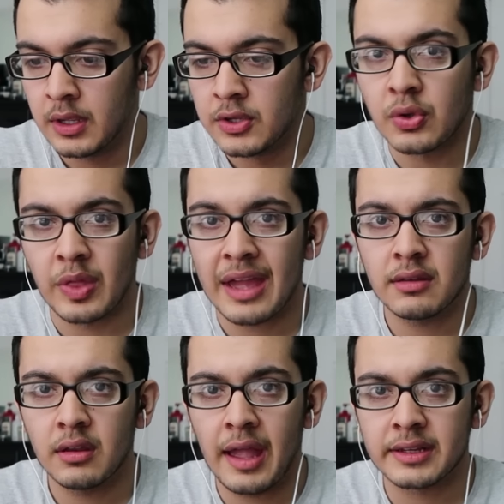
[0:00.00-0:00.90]
So
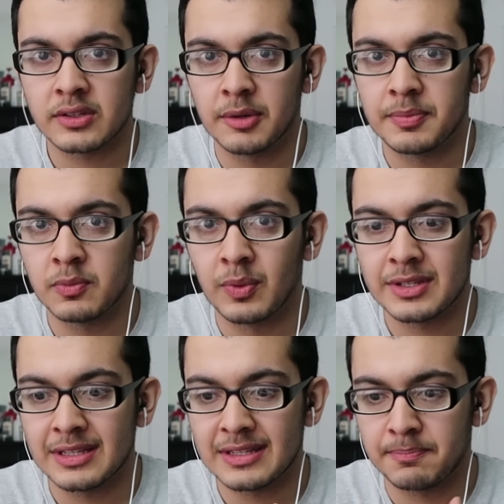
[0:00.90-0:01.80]
that excerpt,
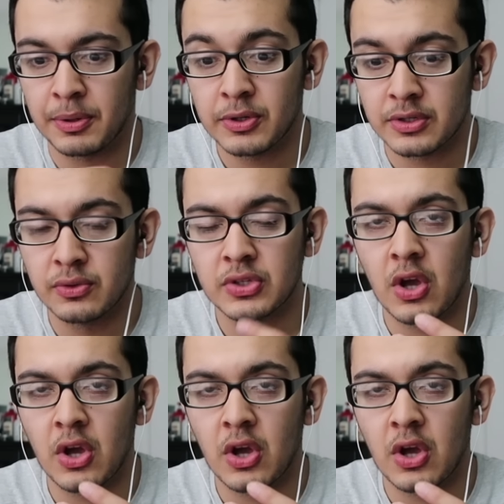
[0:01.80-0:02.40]
was this person who's